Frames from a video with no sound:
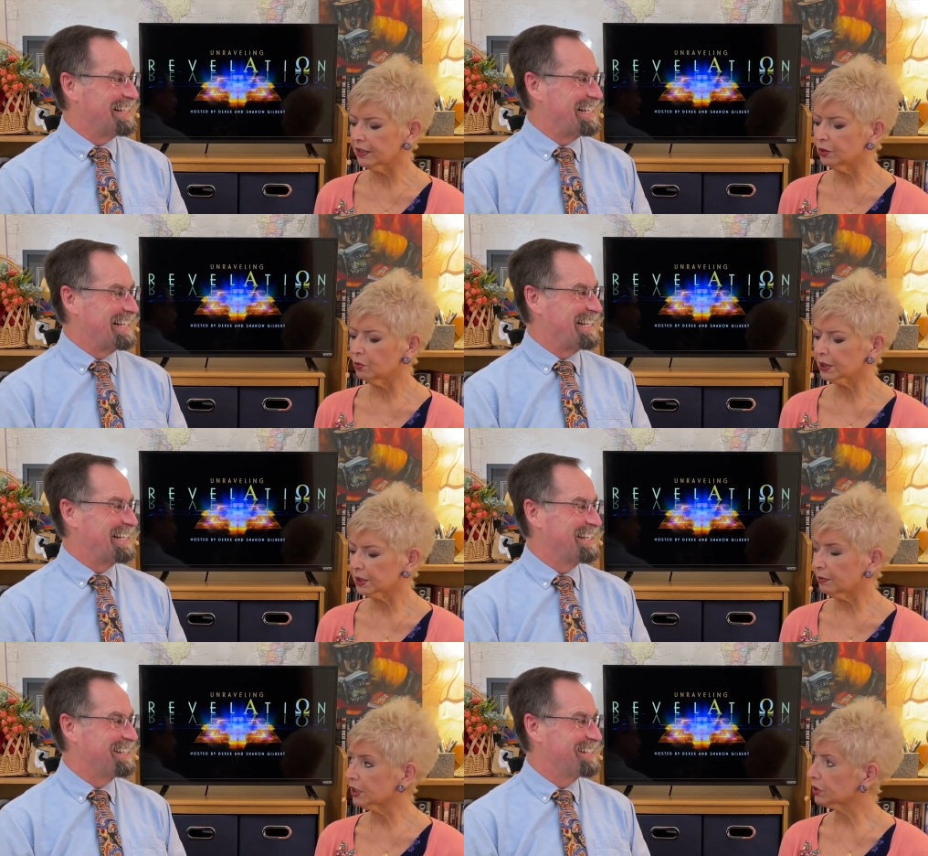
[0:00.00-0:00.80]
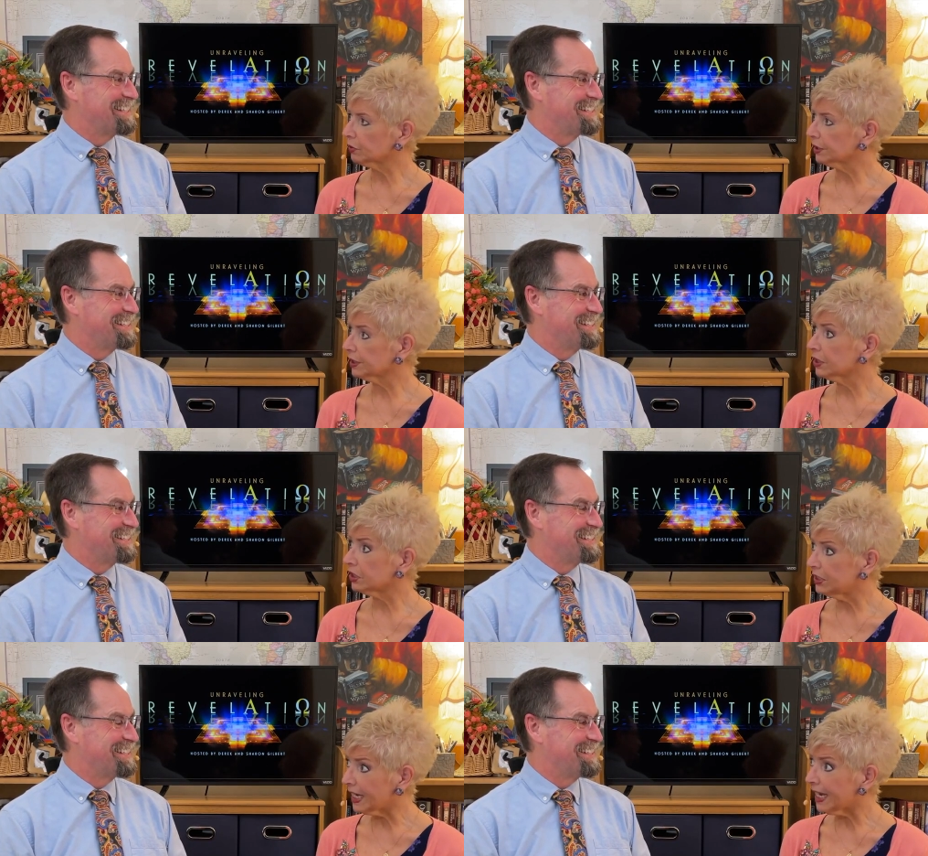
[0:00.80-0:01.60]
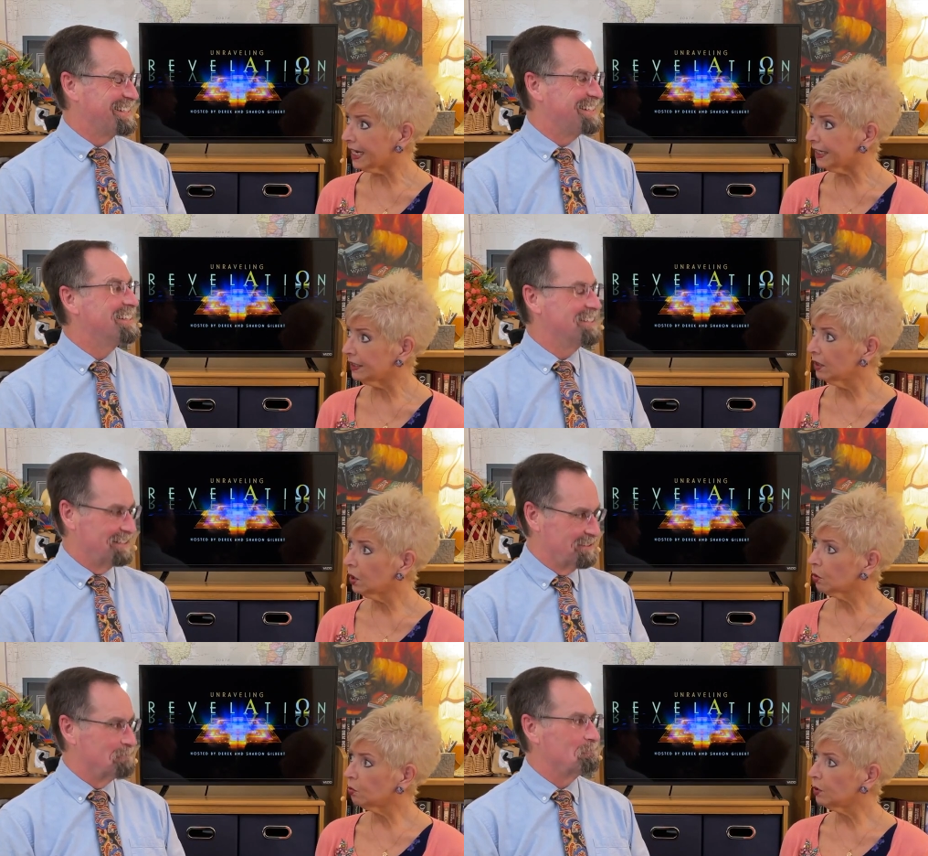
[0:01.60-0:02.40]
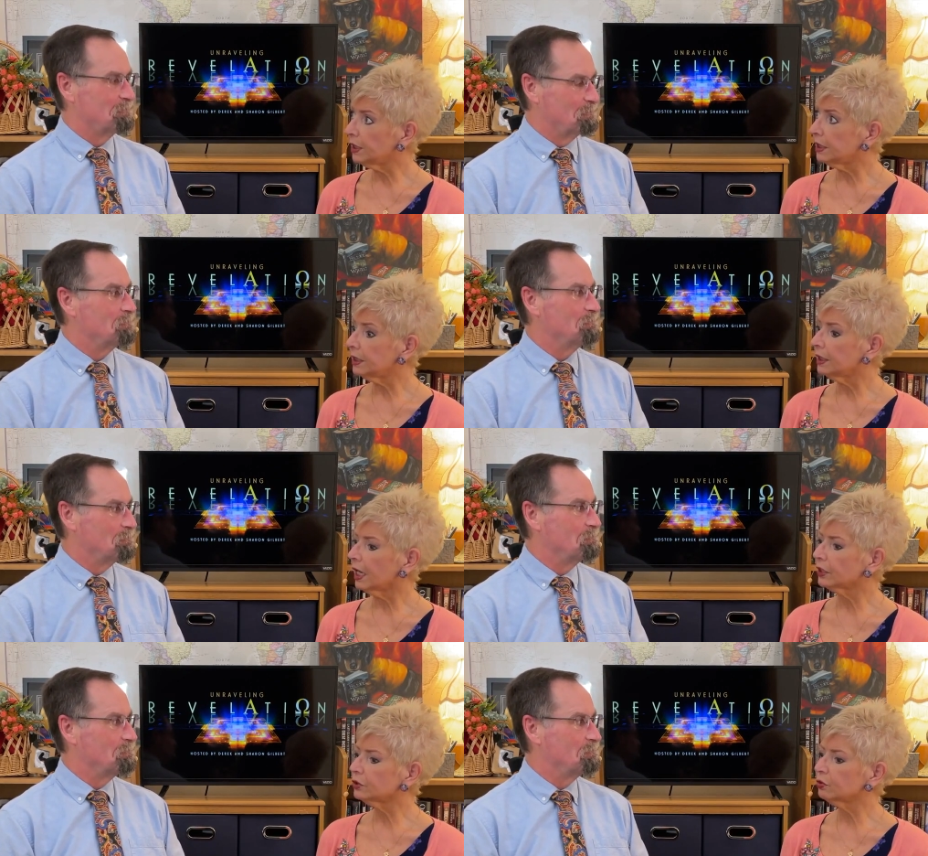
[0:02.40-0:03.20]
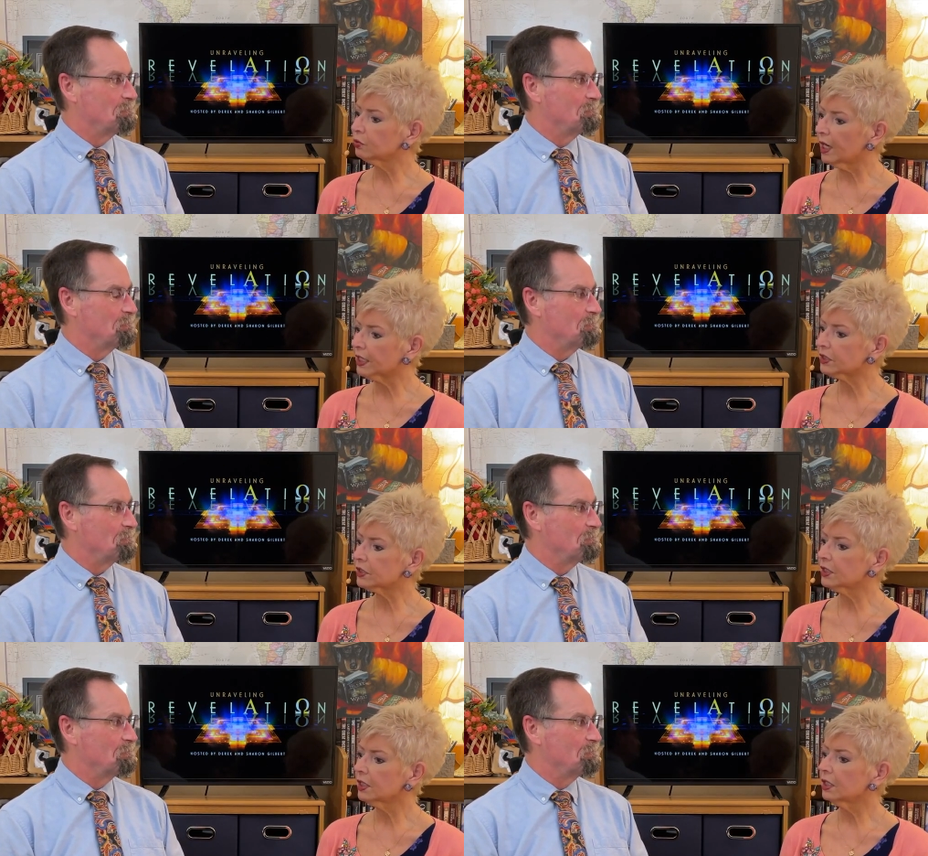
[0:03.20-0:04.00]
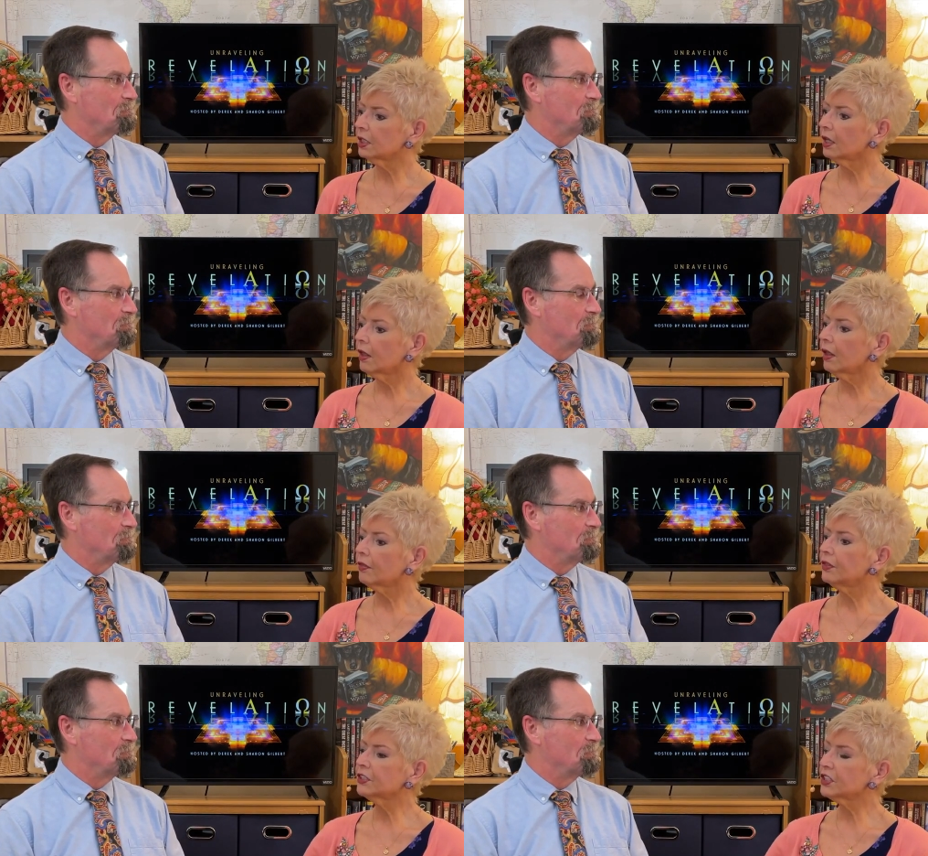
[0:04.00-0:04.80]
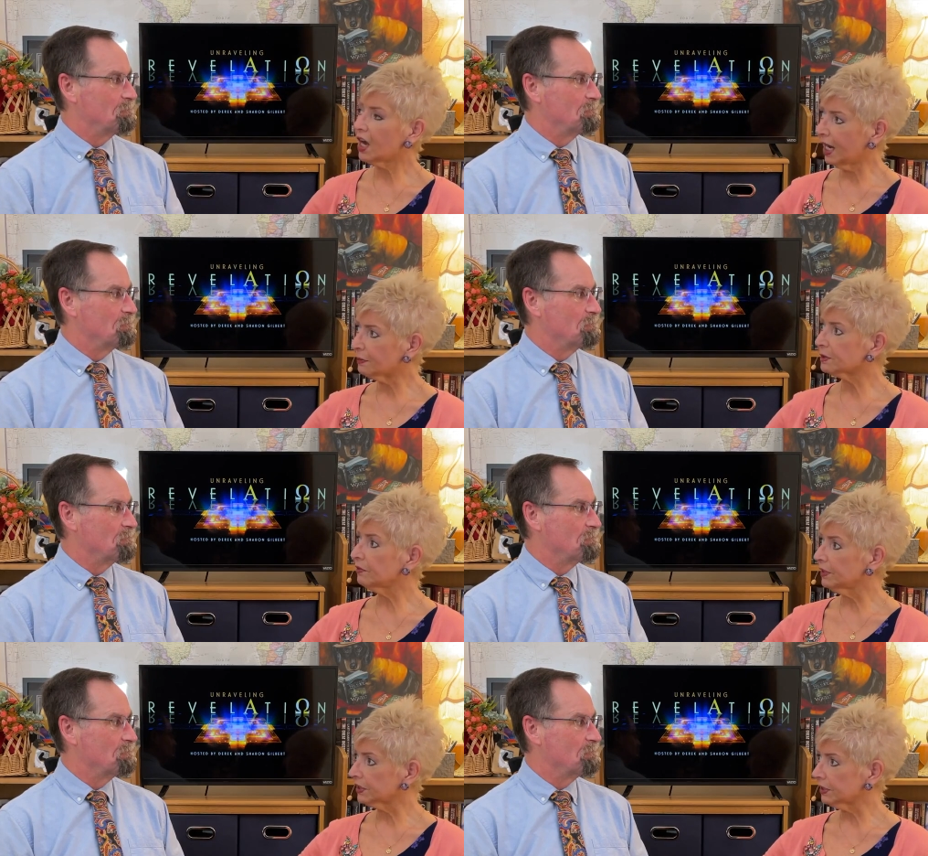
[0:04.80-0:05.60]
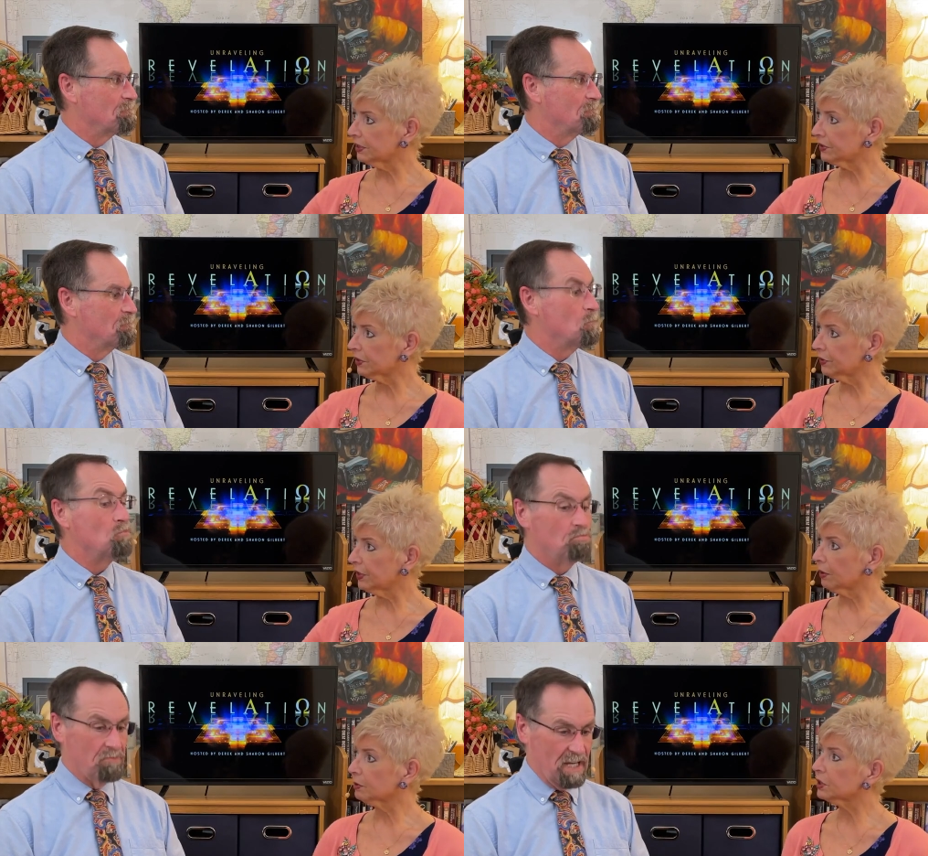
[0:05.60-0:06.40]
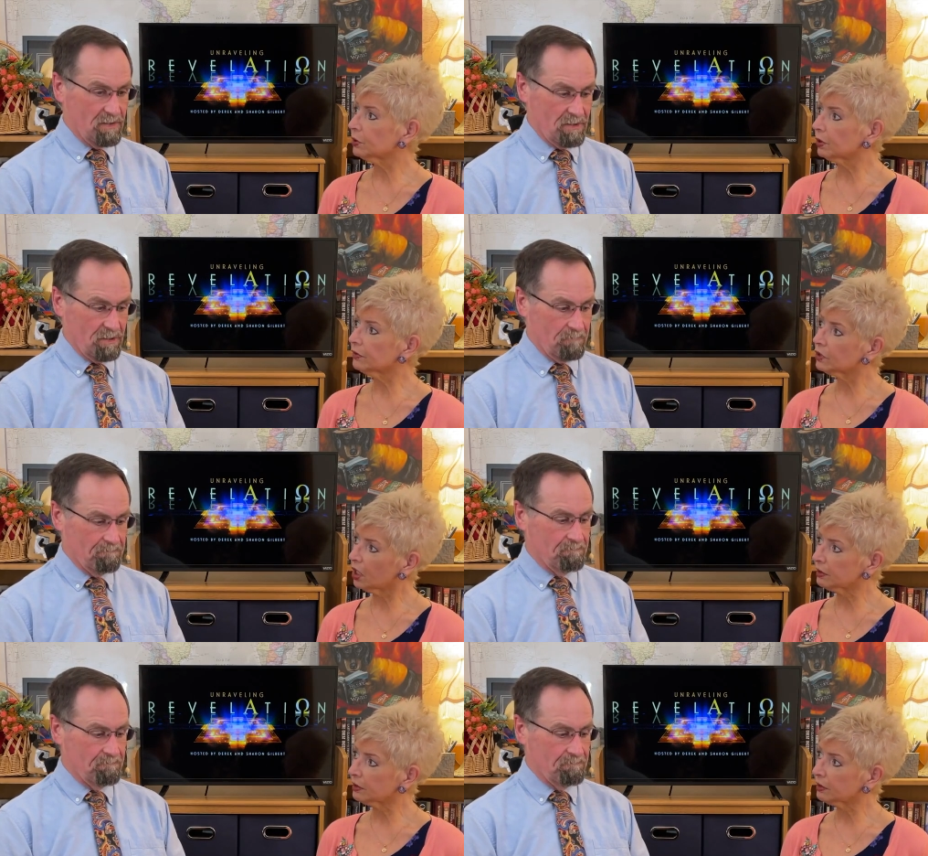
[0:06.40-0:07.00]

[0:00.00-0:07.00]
Speaker 1: you wanted to make sure that today we addressed the types of entities that are there. We yes. sort of talked